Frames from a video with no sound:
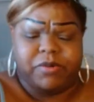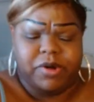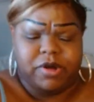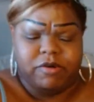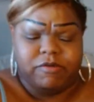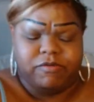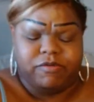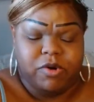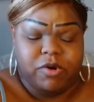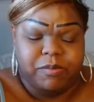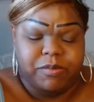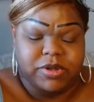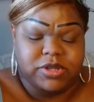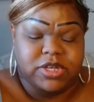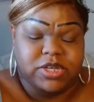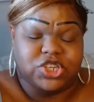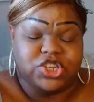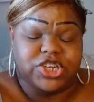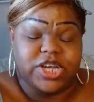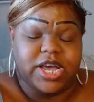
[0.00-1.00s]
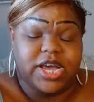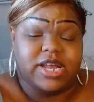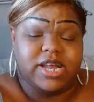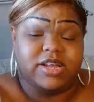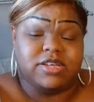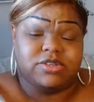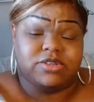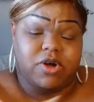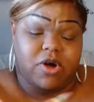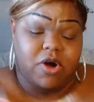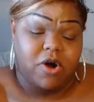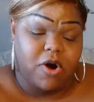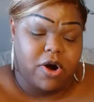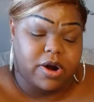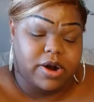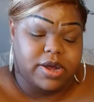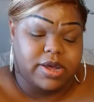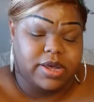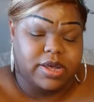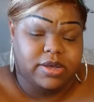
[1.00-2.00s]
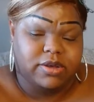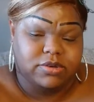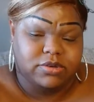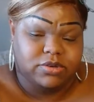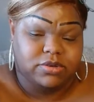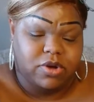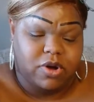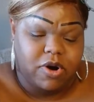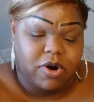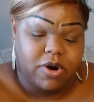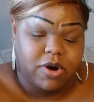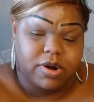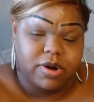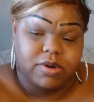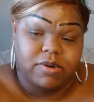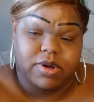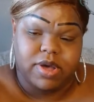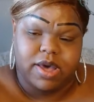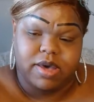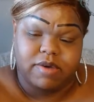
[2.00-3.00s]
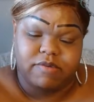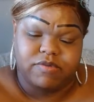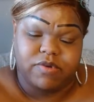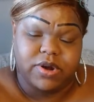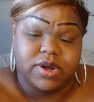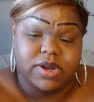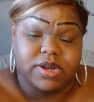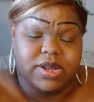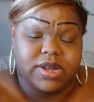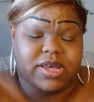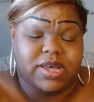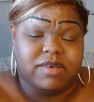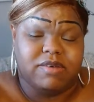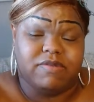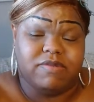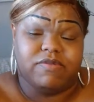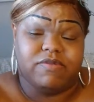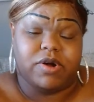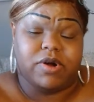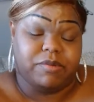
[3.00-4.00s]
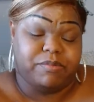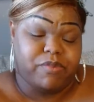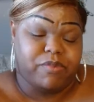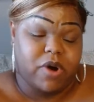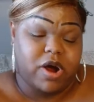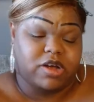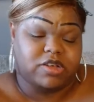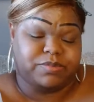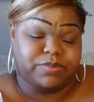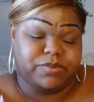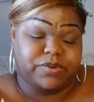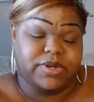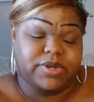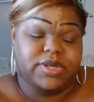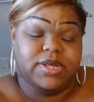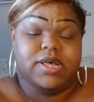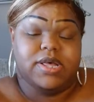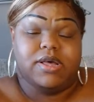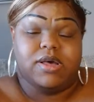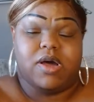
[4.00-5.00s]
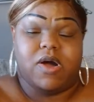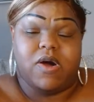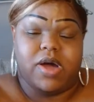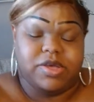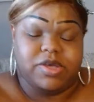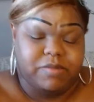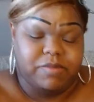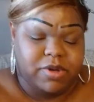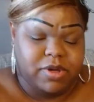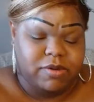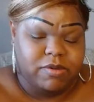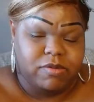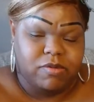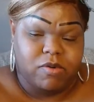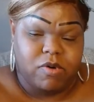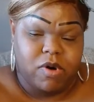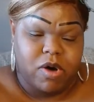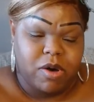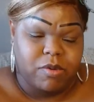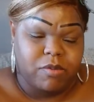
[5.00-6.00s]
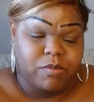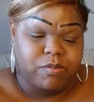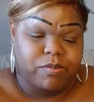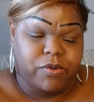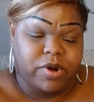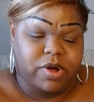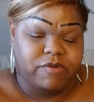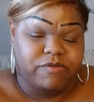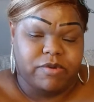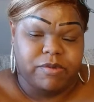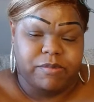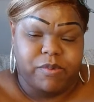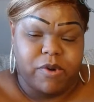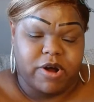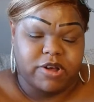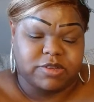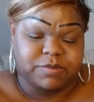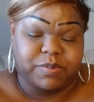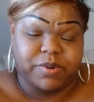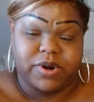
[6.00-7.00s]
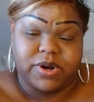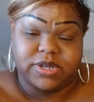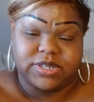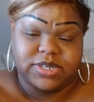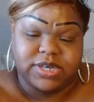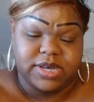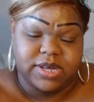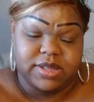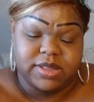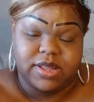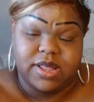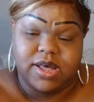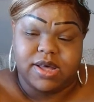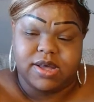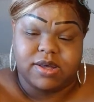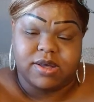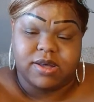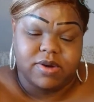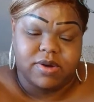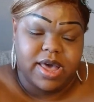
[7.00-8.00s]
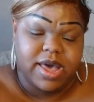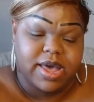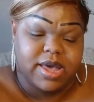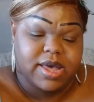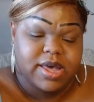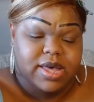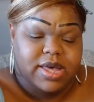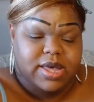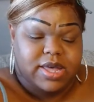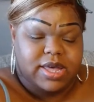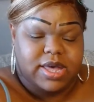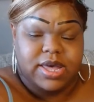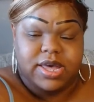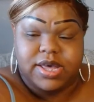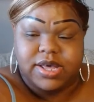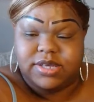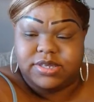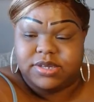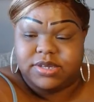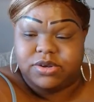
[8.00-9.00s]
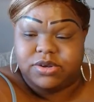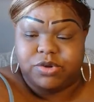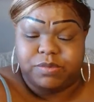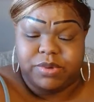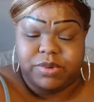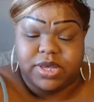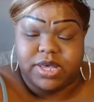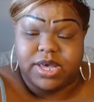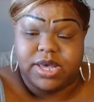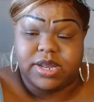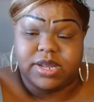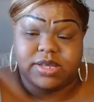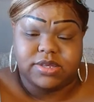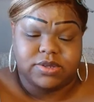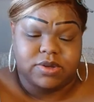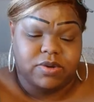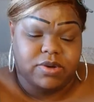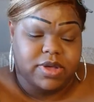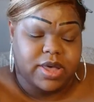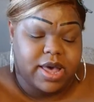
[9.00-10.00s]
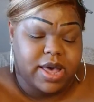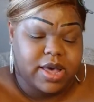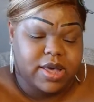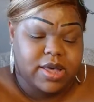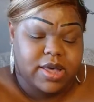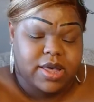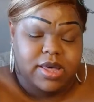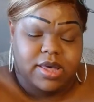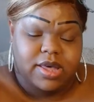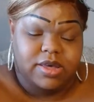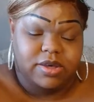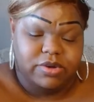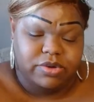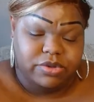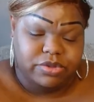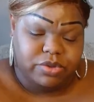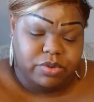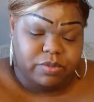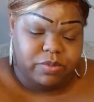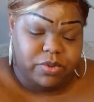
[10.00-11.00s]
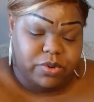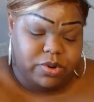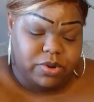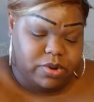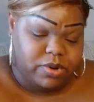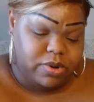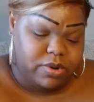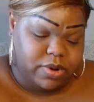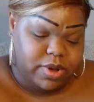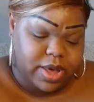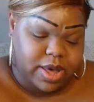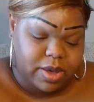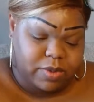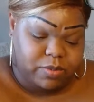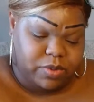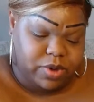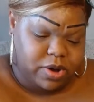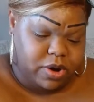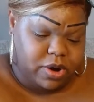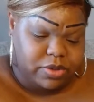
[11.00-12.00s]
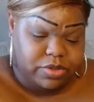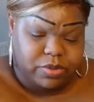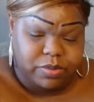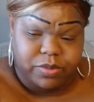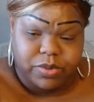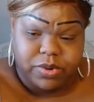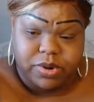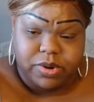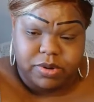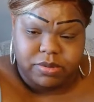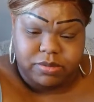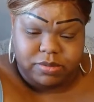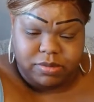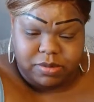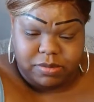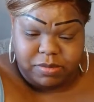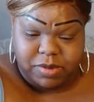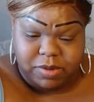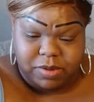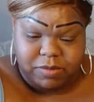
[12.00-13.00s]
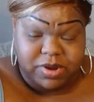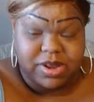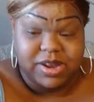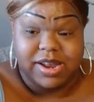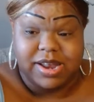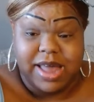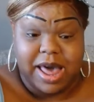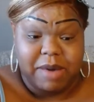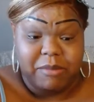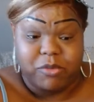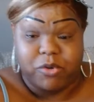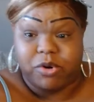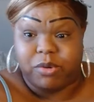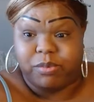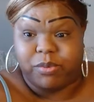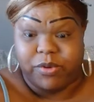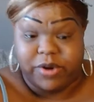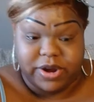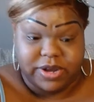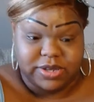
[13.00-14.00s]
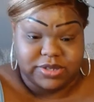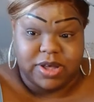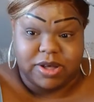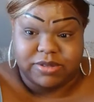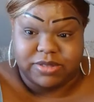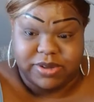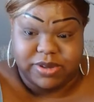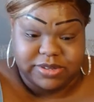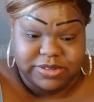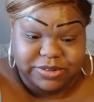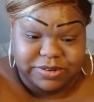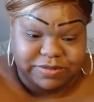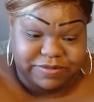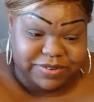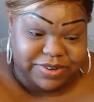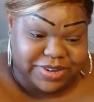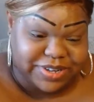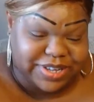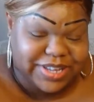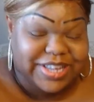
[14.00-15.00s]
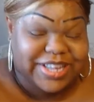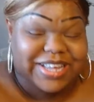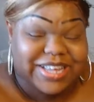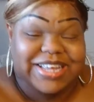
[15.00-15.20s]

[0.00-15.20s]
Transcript: praying for, but the jade is the heart. It heals the heart. Okay, very lucky, very prosperous. Uh, you've been um, praying for prosperity and luck. Okay, kids and new beginnings. Okay, heal the world. Okay, we are the world. I mean, we need a lot more prayers out there too, but